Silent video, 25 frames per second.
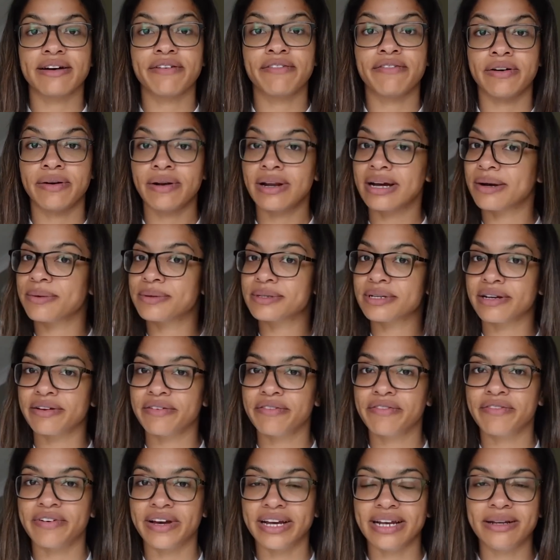I felt like I was going
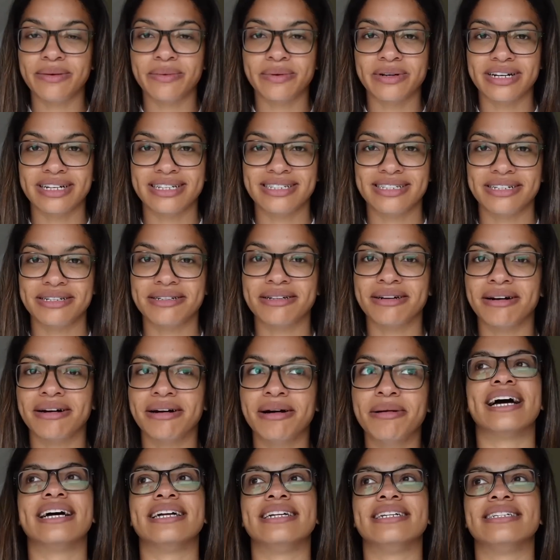to faint when I stood
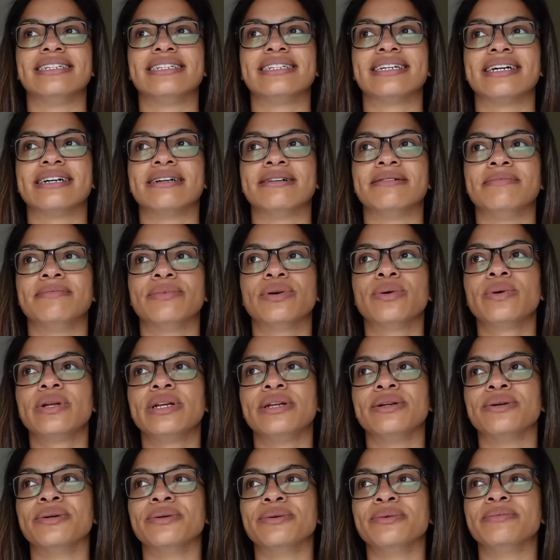up and um, all
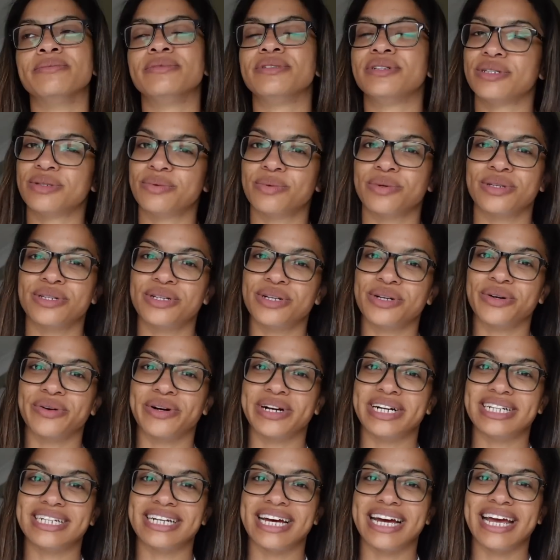in all just wasn't a
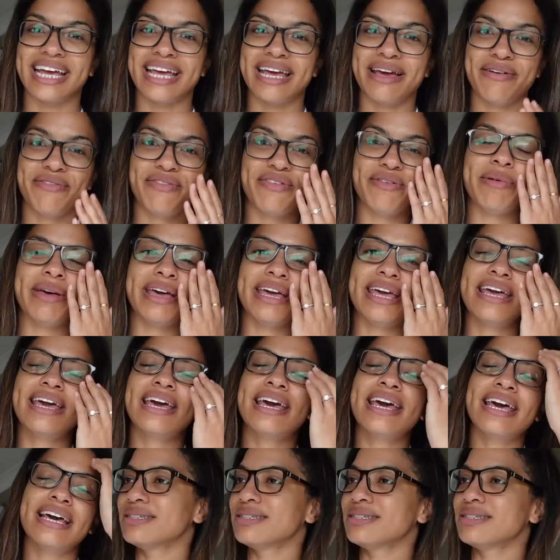great day for me.